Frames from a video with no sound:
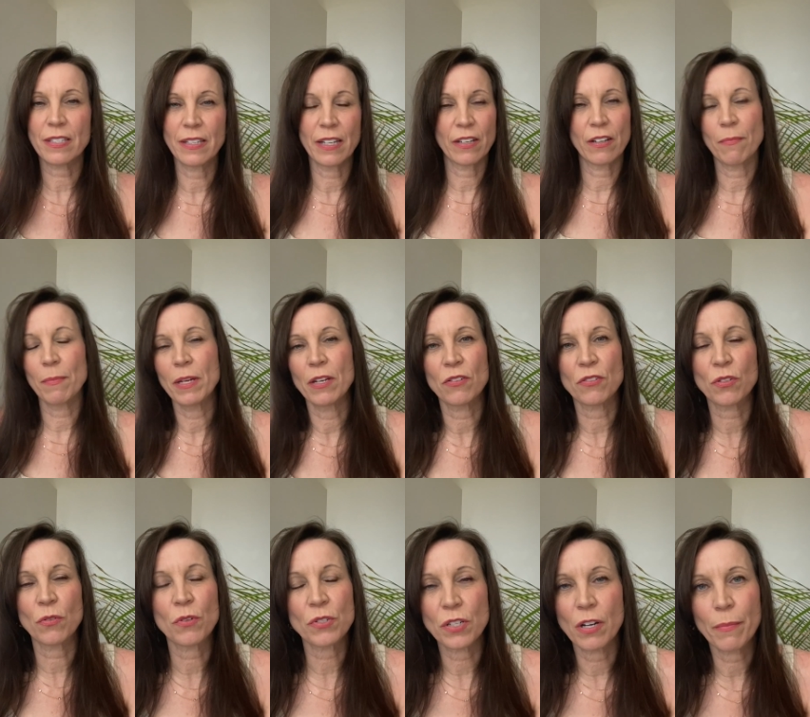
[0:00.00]
And I mean, your
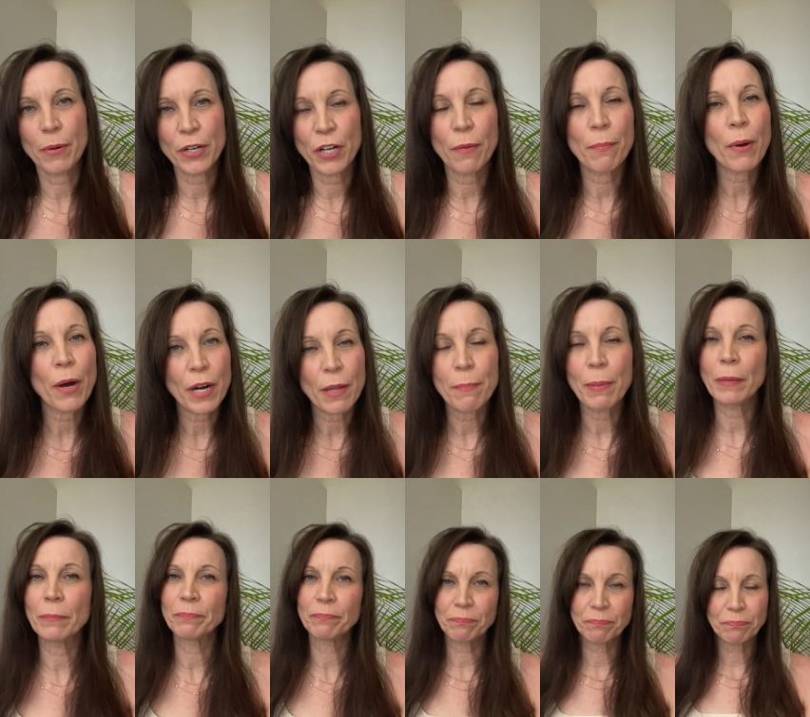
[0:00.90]
soul's not part of your body,
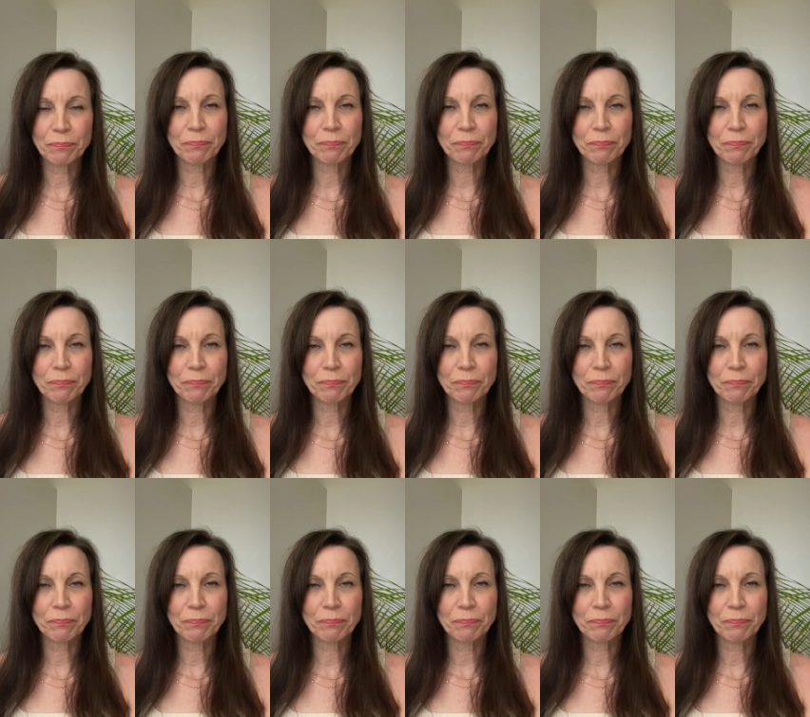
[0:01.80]
but